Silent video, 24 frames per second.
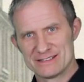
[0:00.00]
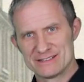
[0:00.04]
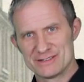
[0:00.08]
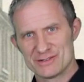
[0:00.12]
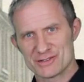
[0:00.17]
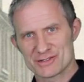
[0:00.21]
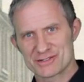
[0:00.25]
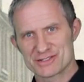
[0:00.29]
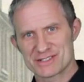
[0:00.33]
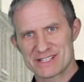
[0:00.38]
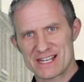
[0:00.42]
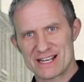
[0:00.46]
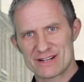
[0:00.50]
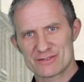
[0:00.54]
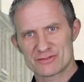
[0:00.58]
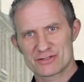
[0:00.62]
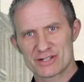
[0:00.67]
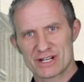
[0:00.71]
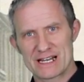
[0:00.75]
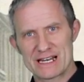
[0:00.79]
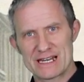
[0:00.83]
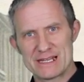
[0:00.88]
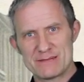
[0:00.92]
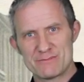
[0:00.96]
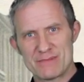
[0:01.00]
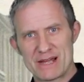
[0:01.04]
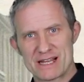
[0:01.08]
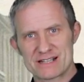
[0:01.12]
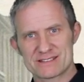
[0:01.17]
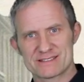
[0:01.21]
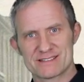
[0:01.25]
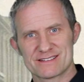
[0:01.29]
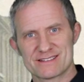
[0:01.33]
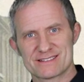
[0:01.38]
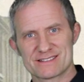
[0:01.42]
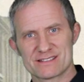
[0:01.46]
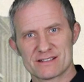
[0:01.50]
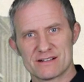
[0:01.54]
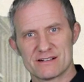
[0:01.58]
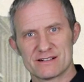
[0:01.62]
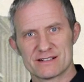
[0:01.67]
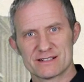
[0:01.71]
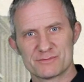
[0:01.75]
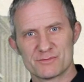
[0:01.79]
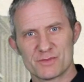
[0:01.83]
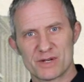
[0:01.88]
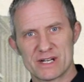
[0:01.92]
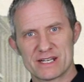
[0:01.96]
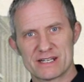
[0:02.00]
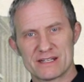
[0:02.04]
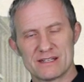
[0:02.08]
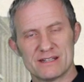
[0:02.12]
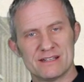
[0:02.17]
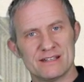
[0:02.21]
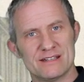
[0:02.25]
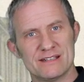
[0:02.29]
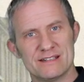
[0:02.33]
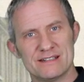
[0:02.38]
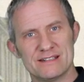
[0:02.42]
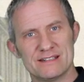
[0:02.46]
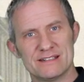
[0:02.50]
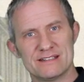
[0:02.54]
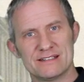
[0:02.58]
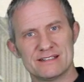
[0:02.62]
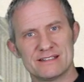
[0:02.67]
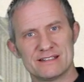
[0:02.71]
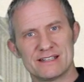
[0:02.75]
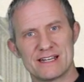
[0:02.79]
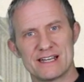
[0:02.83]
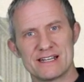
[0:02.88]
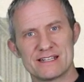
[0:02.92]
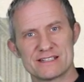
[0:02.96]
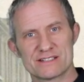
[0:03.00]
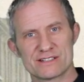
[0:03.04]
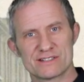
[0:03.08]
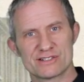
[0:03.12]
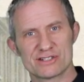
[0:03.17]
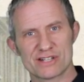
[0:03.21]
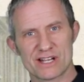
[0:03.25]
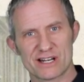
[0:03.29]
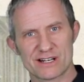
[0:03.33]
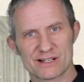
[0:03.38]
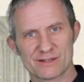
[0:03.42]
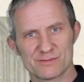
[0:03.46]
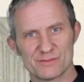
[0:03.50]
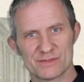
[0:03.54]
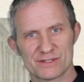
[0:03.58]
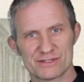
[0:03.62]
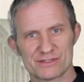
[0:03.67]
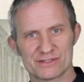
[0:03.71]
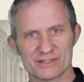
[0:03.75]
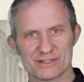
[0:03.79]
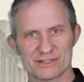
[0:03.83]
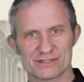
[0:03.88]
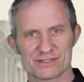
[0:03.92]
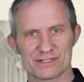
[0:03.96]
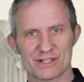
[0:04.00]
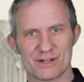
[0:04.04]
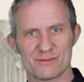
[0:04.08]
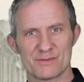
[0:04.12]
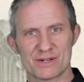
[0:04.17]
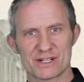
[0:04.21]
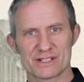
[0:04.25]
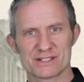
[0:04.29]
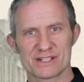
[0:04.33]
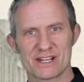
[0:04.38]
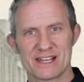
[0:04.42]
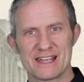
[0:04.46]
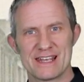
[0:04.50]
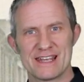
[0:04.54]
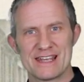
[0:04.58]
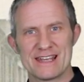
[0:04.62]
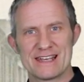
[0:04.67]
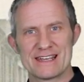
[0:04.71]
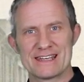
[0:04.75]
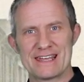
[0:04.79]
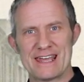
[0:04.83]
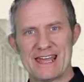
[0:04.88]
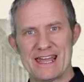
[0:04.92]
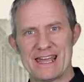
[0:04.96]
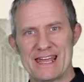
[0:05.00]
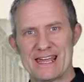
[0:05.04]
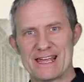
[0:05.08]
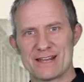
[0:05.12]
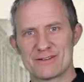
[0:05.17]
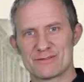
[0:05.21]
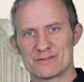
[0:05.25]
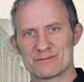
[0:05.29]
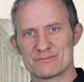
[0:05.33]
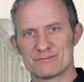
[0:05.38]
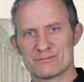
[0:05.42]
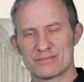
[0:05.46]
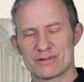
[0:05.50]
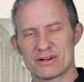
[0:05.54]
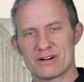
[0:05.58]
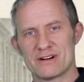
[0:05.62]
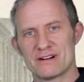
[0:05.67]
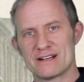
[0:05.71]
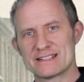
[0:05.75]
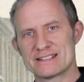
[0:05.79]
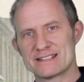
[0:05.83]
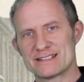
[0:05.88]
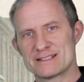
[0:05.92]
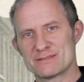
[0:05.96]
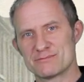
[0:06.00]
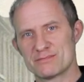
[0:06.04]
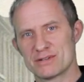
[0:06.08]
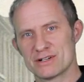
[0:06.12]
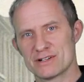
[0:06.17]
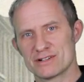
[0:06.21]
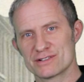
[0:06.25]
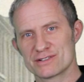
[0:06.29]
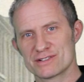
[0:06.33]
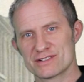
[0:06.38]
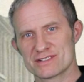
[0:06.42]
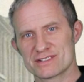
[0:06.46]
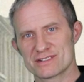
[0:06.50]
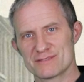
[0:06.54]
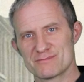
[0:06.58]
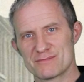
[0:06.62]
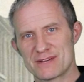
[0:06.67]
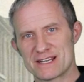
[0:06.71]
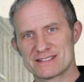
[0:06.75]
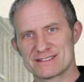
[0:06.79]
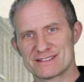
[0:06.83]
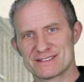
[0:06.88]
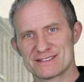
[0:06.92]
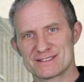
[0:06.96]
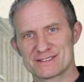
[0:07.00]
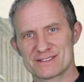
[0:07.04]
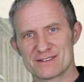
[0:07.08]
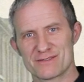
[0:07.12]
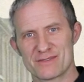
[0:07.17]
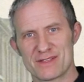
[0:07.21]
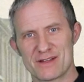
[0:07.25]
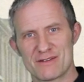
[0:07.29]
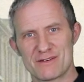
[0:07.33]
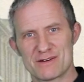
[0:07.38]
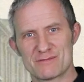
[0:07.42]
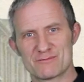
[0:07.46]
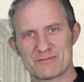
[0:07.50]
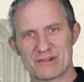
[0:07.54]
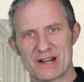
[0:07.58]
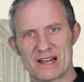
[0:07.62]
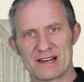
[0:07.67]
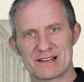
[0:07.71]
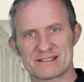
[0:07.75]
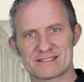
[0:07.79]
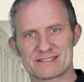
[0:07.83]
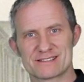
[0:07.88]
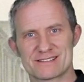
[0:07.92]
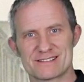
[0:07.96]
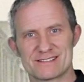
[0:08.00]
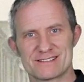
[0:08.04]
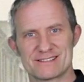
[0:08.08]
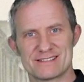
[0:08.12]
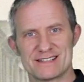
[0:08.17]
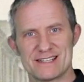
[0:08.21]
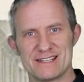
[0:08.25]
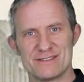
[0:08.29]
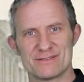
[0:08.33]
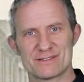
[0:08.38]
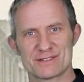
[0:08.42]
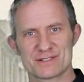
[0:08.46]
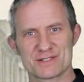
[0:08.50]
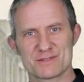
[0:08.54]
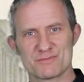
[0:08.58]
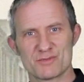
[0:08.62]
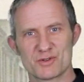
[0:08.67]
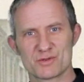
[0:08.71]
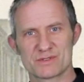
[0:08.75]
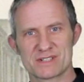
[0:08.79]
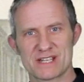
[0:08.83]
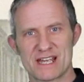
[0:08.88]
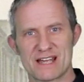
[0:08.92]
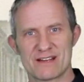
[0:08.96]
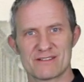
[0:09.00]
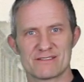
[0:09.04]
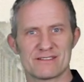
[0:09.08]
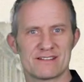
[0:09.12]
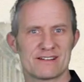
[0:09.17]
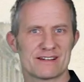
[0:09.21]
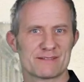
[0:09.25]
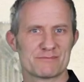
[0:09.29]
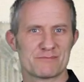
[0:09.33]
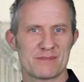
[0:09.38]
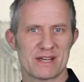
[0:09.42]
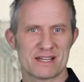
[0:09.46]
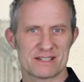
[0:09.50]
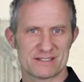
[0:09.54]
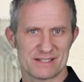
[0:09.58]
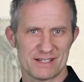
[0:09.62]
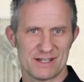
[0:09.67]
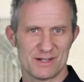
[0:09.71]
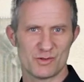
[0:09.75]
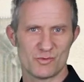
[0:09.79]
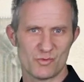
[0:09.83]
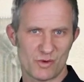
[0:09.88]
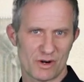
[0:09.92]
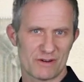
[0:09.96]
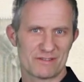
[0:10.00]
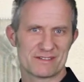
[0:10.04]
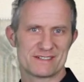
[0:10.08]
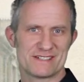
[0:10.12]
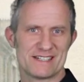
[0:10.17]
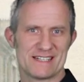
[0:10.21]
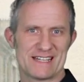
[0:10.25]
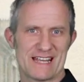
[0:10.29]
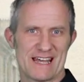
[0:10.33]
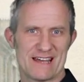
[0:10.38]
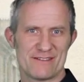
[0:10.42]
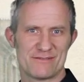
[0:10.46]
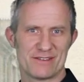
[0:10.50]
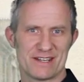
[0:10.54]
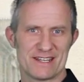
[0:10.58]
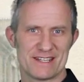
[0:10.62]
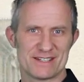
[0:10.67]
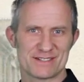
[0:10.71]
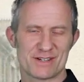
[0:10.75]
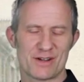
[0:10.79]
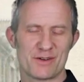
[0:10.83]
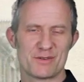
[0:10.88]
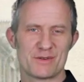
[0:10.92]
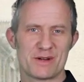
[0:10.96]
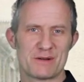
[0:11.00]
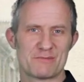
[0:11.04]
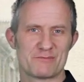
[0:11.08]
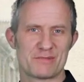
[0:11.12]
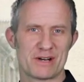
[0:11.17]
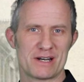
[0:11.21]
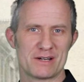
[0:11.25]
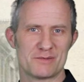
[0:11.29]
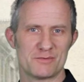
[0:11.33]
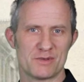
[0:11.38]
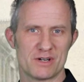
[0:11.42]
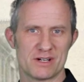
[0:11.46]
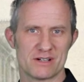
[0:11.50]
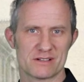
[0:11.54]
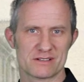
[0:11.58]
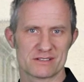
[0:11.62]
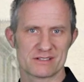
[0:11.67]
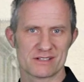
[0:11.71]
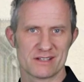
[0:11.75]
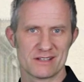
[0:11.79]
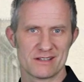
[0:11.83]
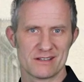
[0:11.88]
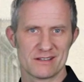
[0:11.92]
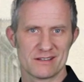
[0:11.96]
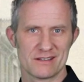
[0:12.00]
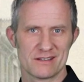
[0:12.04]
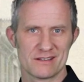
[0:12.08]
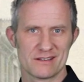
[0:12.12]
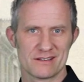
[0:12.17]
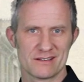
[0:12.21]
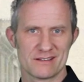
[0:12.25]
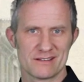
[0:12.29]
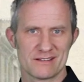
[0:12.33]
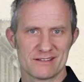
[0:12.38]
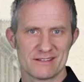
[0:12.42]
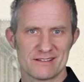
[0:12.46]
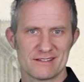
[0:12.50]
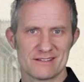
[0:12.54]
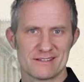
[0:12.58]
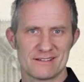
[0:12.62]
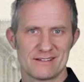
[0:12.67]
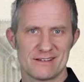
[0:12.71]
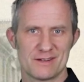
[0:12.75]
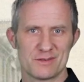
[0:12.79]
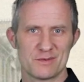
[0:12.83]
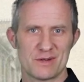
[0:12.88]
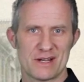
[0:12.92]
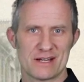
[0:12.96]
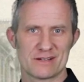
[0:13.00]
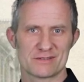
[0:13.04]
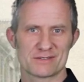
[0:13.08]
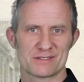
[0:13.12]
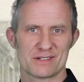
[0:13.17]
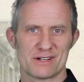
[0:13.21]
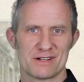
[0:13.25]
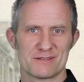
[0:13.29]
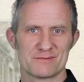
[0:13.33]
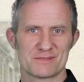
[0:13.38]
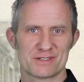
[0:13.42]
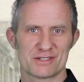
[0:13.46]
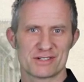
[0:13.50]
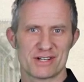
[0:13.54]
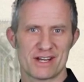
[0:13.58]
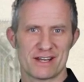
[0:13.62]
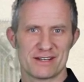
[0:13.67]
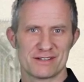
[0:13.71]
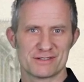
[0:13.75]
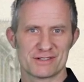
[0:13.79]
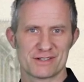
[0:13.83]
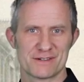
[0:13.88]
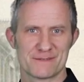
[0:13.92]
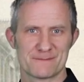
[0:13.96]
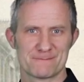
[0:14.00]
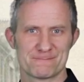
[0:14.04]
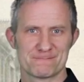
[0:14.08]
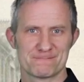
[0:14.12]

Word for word: nostalgically back to the time when ladies and gentlemen took so much care and pride in the purchase and maintenance of their umbrellas that even a small town like Bexhill warranted having its own umbrella works. Oh, how times change.